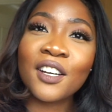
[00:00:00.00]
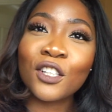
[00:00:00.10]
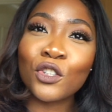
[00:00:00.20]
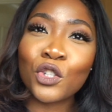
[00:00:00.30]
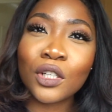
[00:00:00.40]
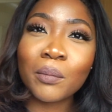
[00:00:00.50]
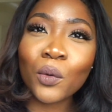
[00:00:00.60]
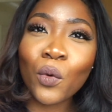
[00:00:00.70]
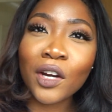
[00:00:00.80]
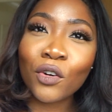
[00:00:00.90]
you shouldn't be
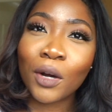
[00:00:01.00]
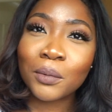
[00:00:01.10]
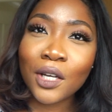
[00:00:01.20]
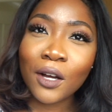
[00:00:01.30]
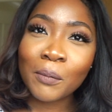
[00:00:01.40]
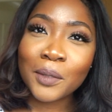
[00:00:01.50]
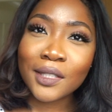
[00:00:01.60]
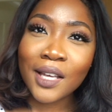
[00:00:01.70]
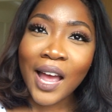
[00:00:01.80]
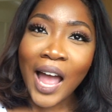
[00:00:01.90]
wearing crop
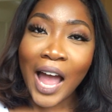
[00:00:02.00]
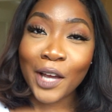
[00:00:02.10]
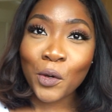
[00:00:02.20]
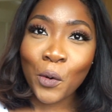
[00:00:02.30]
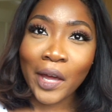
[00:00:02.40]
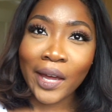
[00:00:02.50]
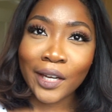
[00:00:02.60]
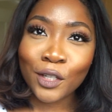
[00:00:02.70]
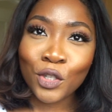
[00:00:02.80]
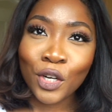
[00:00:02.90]
tops at your
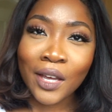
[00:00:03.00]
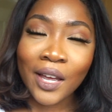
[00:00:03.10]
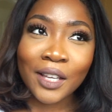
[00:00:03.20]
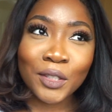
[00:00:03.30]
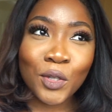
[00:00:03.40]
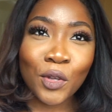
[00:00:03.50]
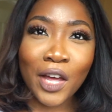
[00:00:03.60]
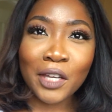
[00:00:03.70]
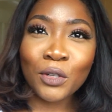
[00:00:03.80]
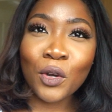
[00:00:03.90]
age so
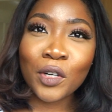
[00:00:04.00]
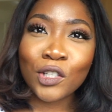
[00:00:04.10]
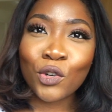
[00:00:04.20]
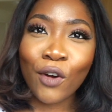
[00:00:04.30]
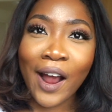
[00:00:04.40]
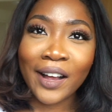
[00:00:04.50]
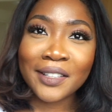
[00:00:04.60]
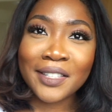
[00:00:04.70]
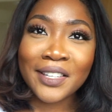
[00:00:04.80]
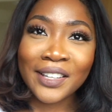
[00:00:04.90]
that you don't
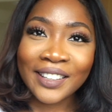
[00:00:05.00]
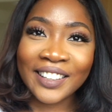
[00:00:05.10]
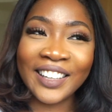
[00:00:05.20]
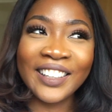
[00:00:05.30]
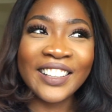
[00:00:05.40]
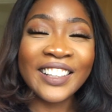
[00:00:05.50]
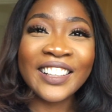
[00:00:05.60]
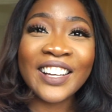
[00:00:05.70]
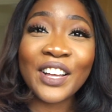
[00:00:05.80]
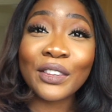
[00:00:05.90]
attract
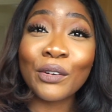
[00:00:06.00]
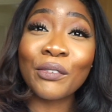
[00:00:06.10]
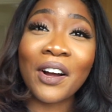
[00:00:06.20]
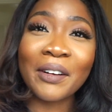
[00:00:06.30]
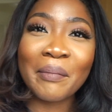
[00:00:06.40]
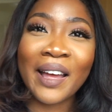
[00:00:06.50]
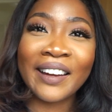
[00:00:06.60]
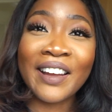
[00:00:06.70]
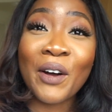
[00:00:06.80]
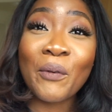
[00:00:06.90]
the wrong
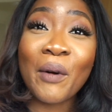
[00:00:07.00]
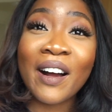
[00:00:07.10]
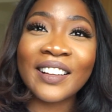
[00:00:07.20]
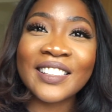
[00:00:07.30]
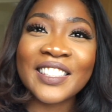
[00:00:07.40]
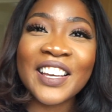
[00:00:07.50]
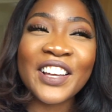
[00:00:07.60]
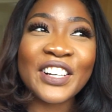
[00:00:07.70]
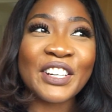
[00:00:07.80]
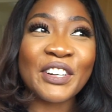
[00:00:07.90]
men. Her words,
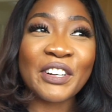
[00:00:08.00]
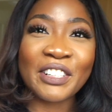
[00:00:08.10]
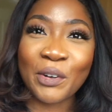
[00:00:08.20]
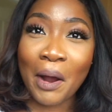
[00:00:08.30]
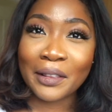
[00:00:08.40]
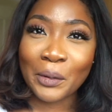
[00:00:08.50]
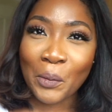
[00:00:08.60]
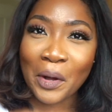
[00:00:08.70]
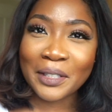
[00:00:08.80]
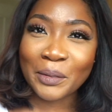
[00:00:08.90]
you don't attract the
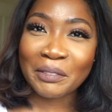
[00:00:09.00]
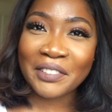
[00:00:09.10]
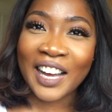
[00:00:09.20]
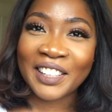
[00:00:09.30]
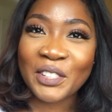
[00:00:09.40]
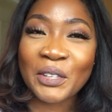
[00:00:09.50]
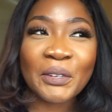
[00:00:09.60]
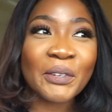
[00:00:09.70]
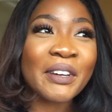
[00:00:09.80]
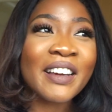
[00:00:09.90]
ones with
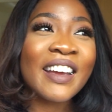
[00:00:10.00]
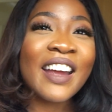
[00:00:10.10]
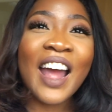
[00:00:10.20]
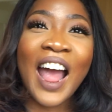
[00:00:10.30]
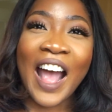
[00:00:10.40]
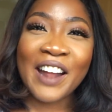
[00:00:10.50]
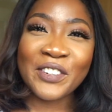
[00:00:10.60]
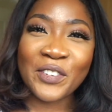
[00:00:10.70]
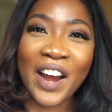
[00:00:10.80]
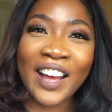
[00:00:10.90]
tattoo and
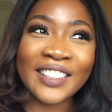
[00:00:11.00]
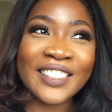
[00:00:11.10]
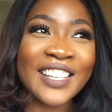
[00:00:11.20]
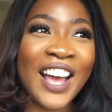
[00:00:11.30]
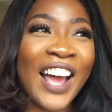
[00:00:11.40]
dreads.